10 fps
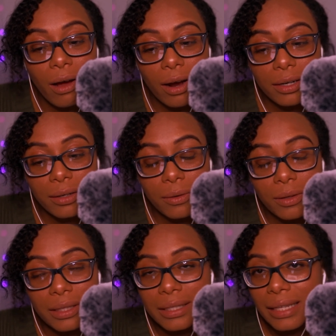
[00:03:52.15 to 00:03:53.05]
article
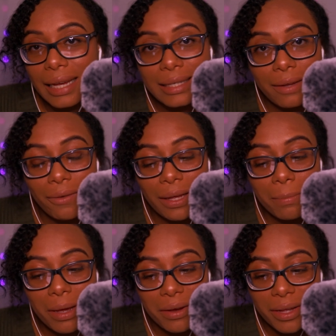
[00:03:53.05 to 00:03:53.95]
in the Scientific
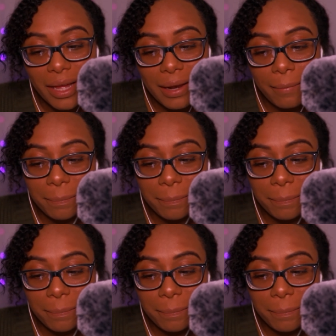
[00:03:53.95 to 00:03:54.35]
American.